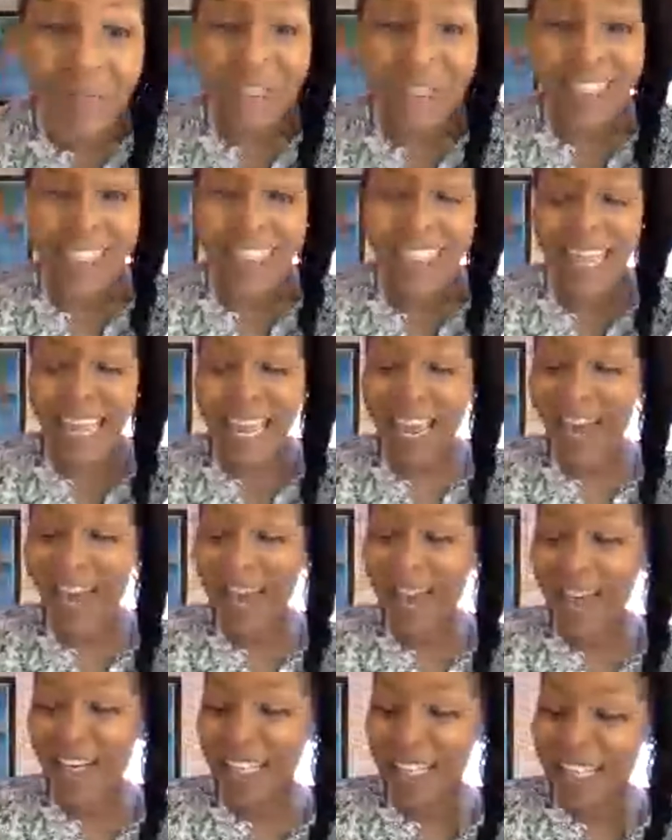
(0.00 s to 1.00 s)
But today I
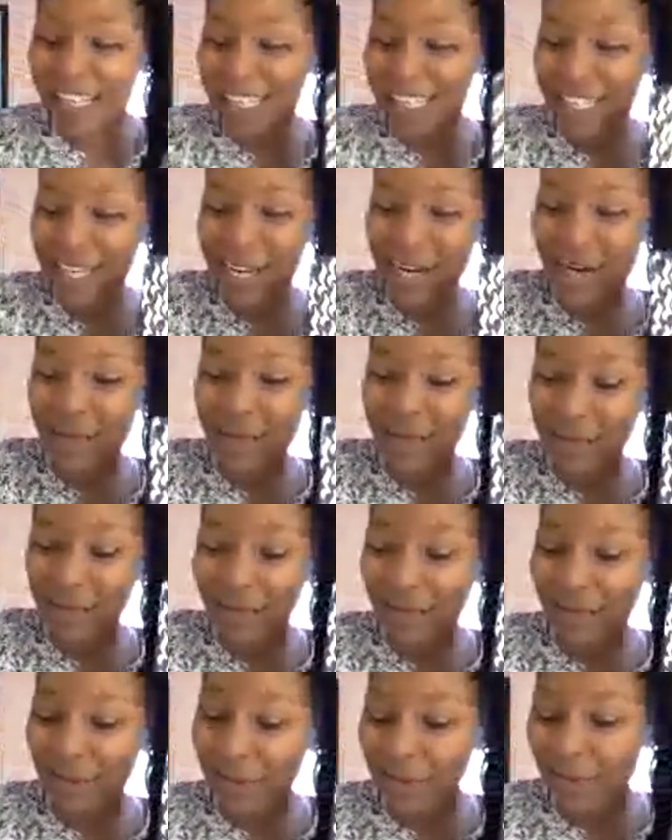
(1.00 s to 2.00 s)
wanted to share with
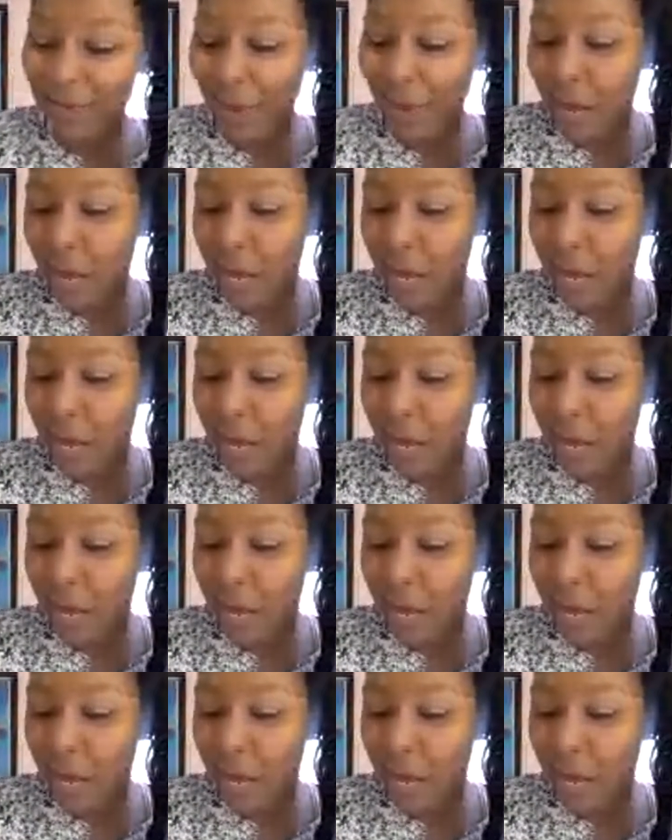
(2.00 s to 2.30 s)
you